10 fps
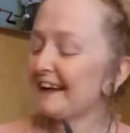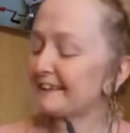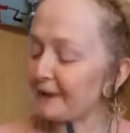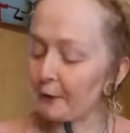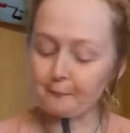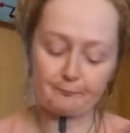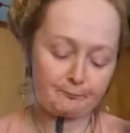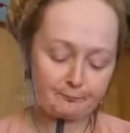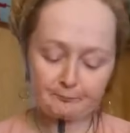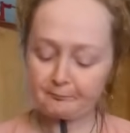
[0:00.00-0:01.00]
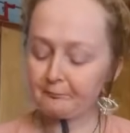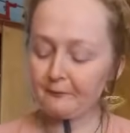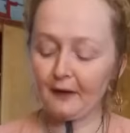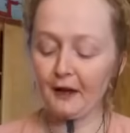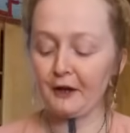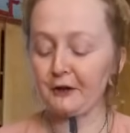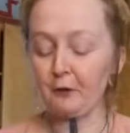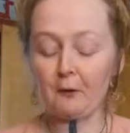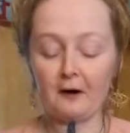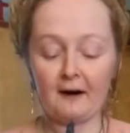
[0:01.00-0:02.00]
So
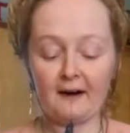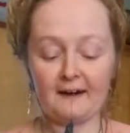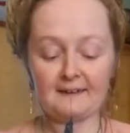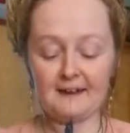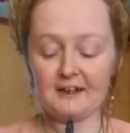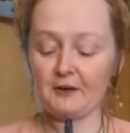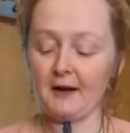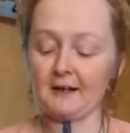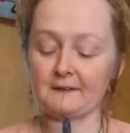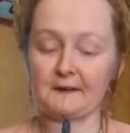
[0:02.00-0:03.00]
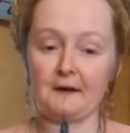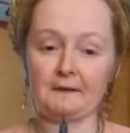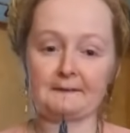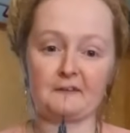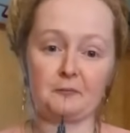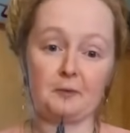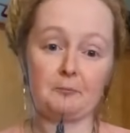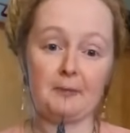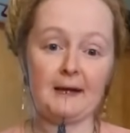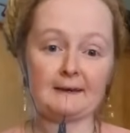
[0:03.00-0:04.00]
you're gonna take your eggshells that have been
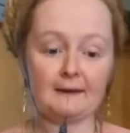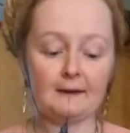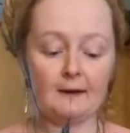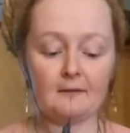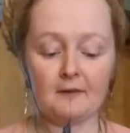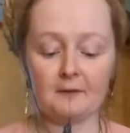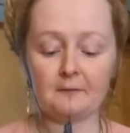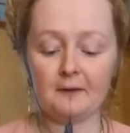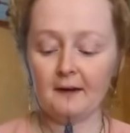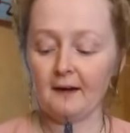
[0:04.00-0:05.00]
baked in the oven,